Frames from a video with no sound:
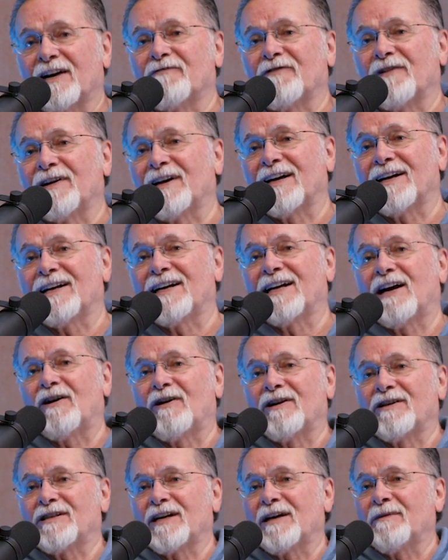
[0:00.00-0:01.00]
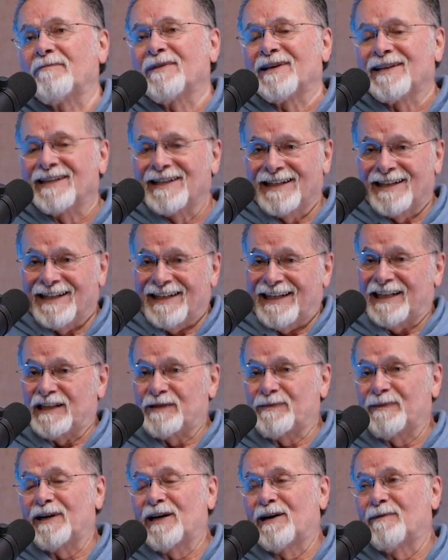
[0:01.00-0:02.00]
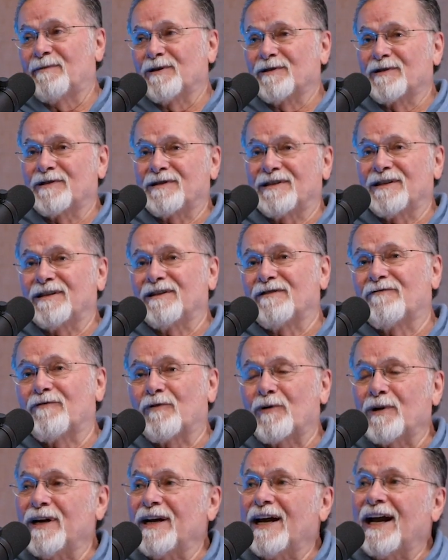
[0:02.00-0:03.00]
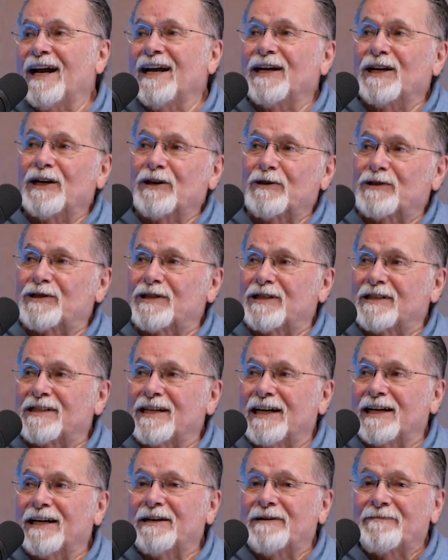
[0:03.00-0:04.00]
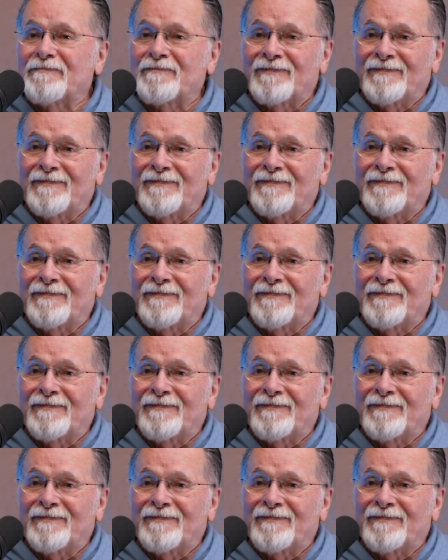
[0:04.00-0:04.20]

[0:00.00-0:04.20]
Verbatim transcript: I forget now as I'm it's been almost you know 48 years since I